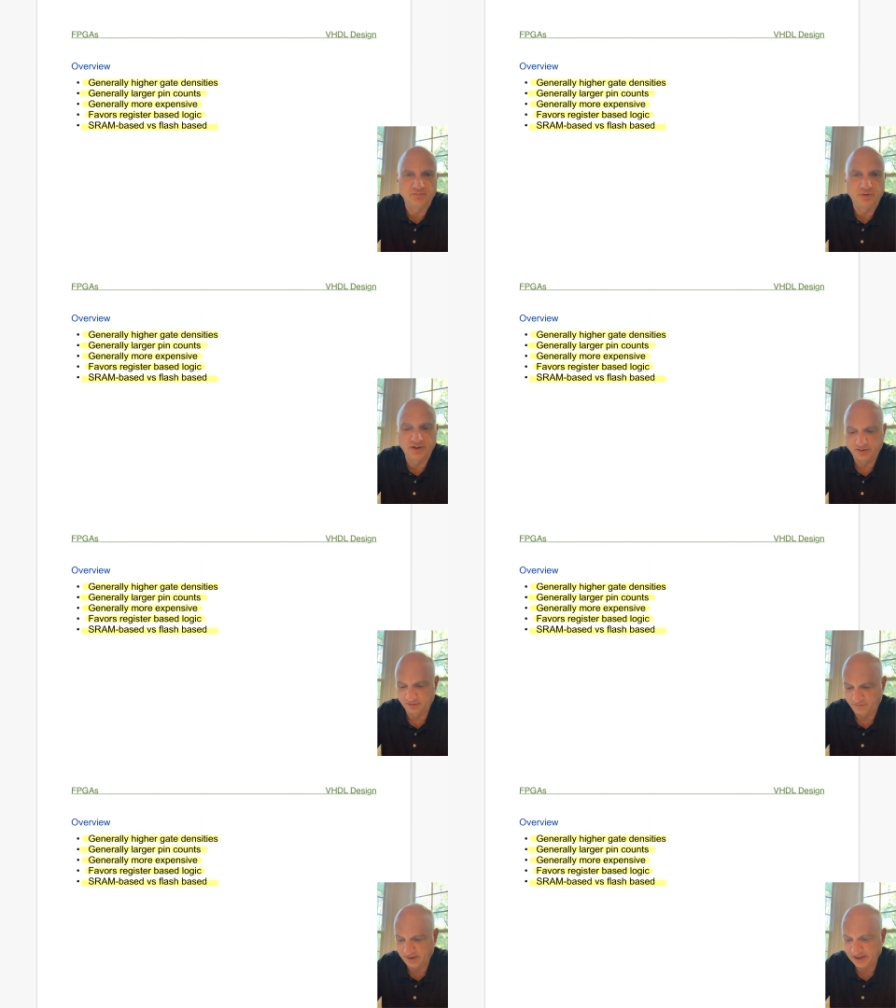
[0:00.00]
but
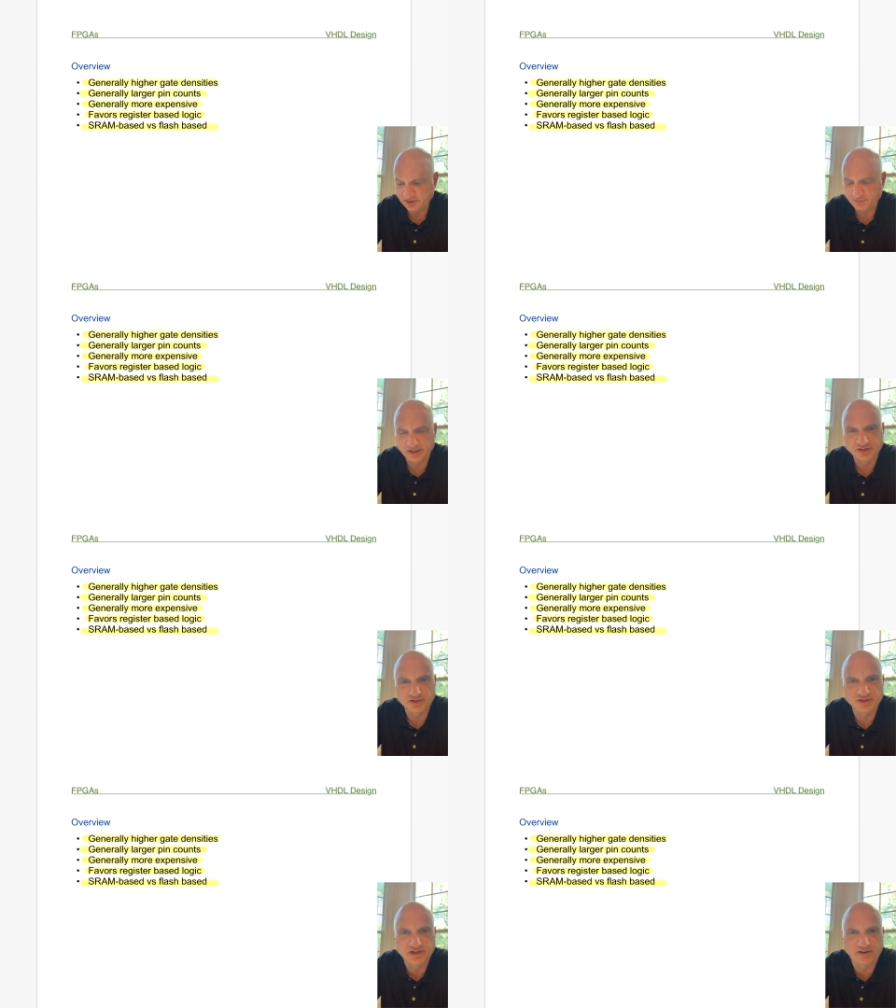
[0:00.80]
the flash-based
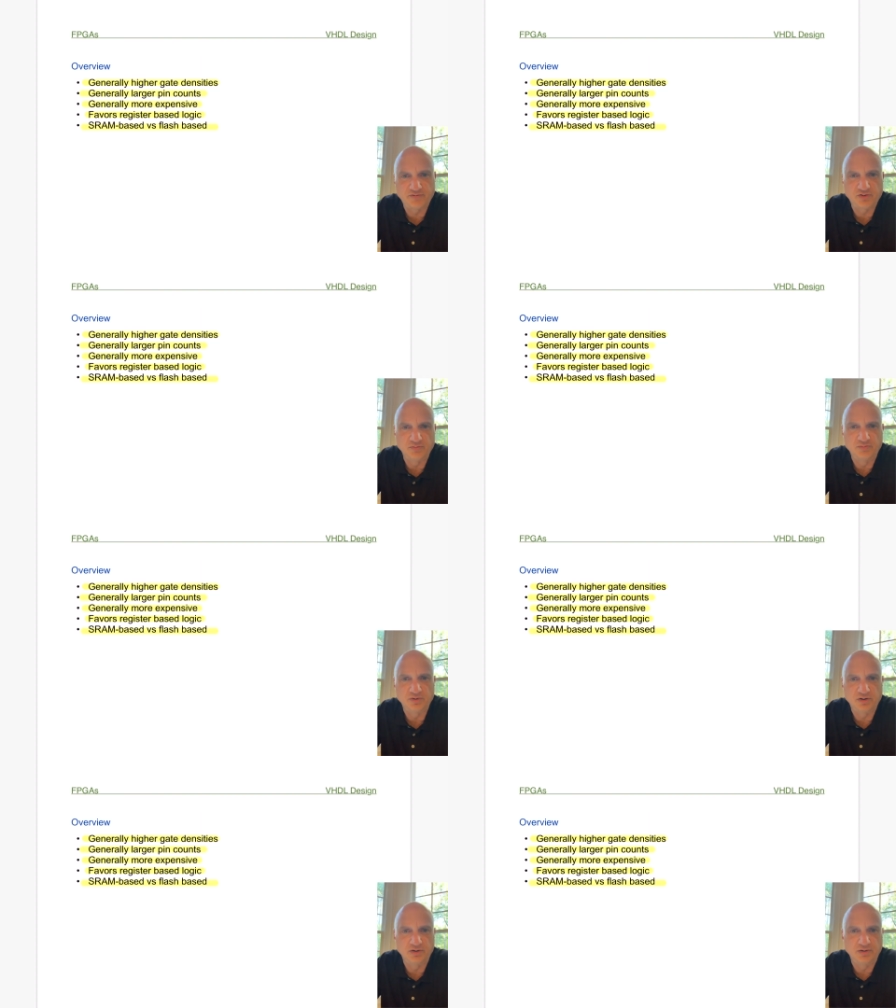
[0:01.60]
does have
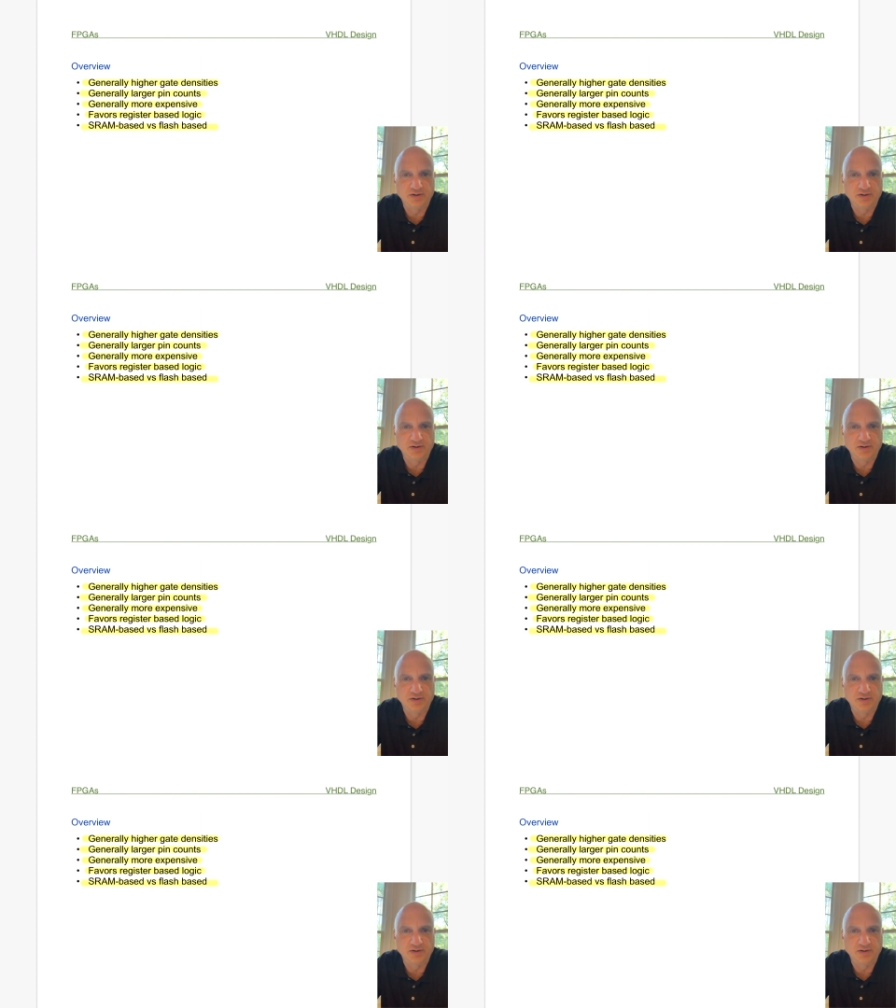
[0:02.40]
some